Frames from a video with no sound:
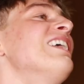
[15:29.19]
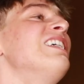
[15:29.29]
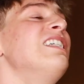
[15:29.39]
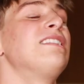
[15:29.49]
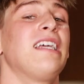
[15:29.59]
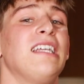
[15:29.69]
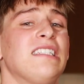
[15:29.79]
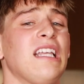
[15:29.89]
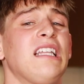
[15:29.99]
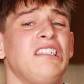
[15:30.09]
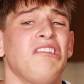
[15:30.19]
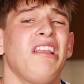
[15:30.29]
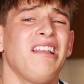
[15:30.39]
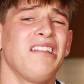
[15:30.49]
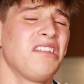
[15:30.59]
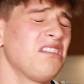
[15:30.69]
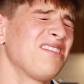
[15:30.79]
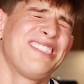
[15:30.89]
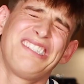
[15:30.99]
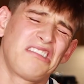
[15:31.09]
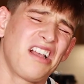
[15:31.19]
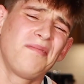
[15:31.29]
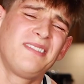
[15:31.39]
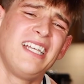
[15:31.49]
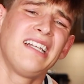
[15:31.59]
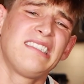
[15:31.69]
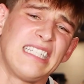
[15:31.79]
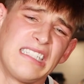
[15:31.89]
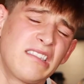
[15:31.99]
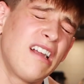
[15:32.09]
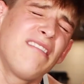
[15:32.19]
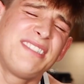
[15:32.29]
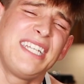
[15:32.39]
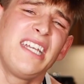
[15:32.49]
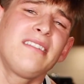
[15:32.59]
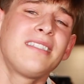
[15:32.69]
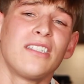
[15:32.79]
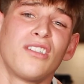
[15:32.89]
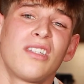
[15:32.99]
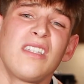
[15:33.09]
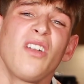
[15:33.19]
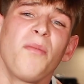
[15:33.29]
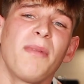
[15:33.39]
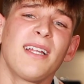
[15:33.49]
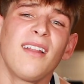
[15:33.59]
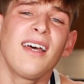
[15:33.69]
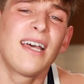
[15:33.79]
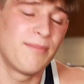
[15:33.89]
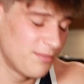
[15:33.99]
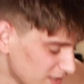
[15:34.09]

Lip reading: He's like, stop dancing, just sit on my lap.